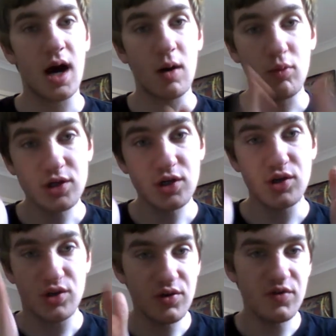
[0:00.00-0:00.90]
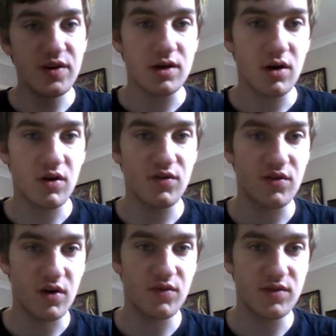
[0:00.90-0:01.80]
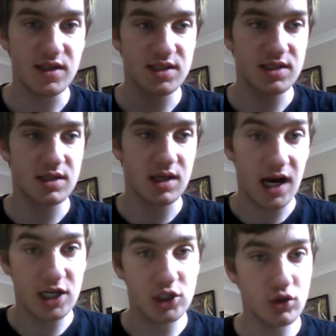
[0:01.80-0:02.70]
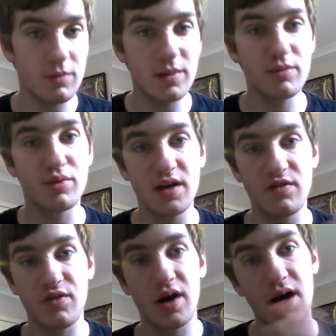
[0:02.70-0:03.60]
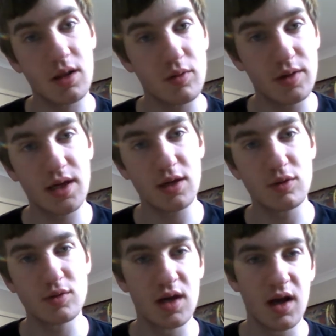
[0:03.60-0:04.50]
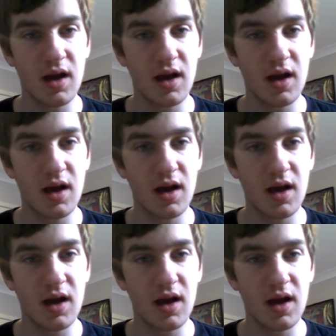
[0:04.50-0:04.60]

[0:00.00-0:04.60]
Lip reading: what do you think of this streaming plan for Halloween Kills?